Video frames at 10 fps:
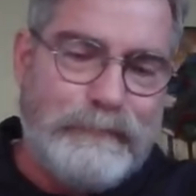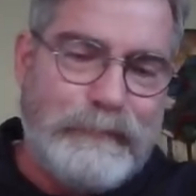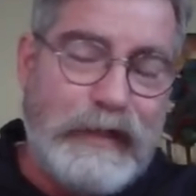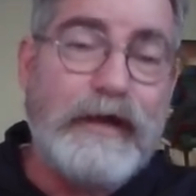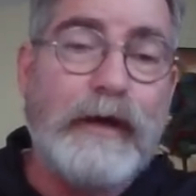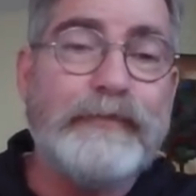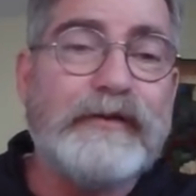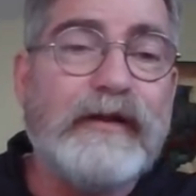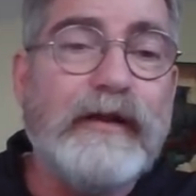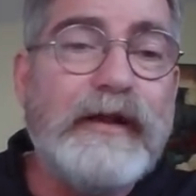He come to
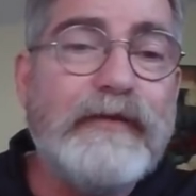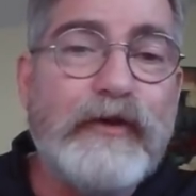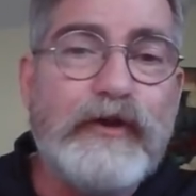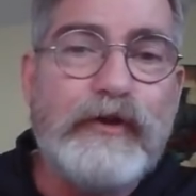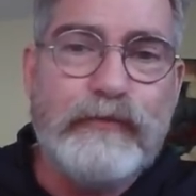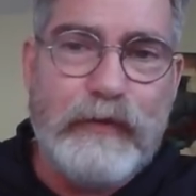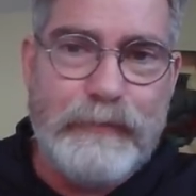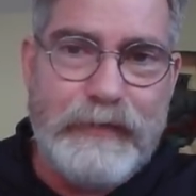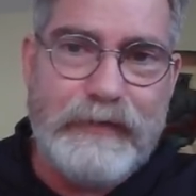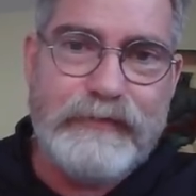deliver you from this.